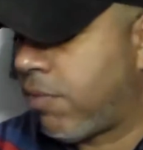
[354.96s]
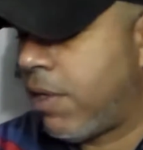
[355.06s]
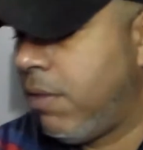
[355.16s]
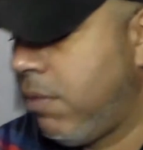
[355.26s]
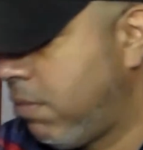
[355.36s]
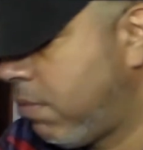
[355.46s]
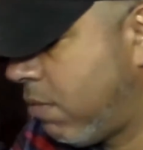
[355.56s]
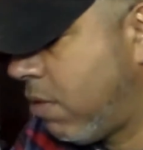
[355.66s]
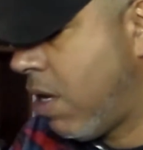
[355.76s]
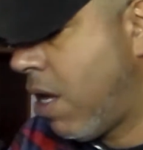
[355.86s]
this one,
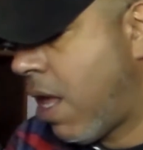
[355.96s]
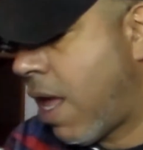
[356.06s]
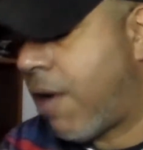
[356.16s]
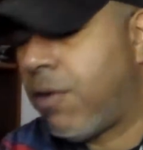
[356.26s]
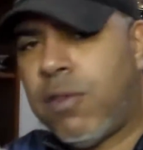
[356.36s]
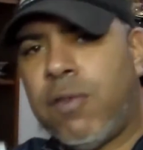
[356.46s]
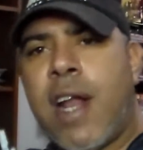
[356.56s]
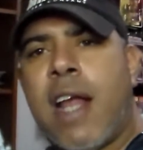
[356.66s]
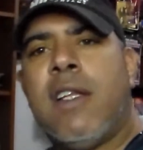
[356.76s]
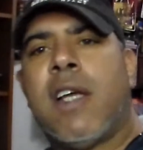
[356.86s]

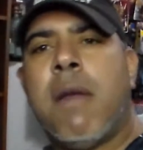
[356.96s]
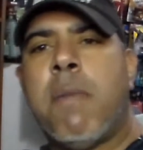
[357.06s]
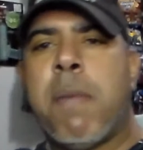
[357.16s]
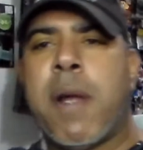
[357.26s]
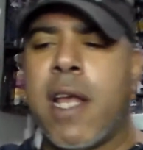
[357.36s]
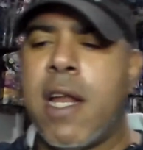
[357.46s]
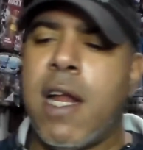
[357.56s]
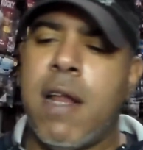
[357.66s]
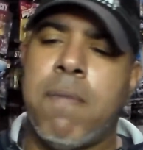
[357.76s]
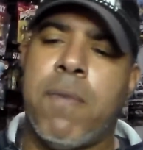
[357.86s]
when I was looking him up on the
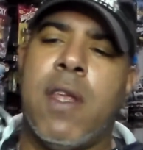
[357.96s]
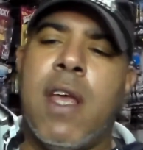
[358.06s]
internet,